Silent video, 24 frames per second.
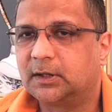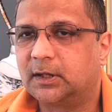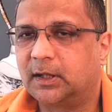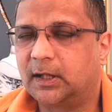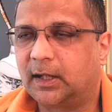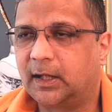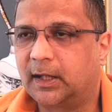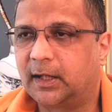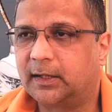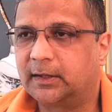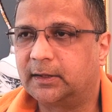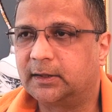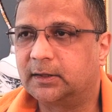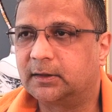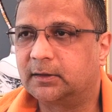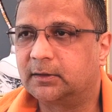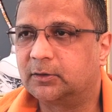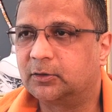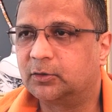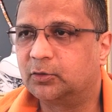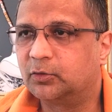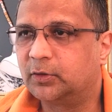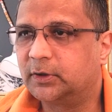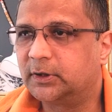and
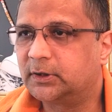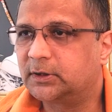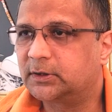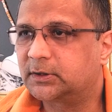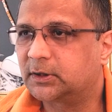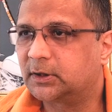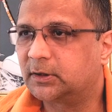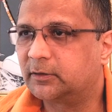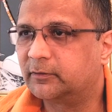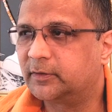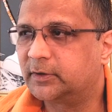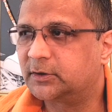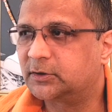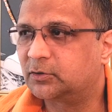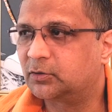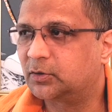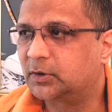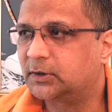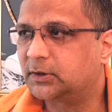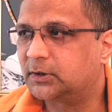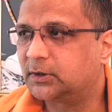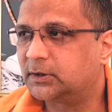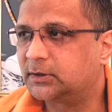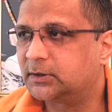doing service to
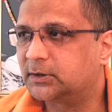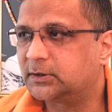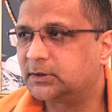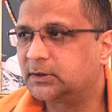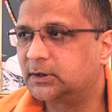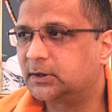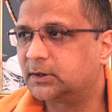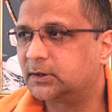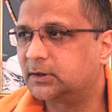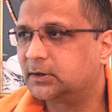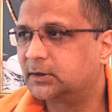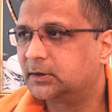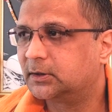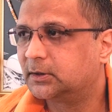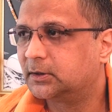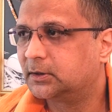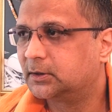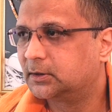others is a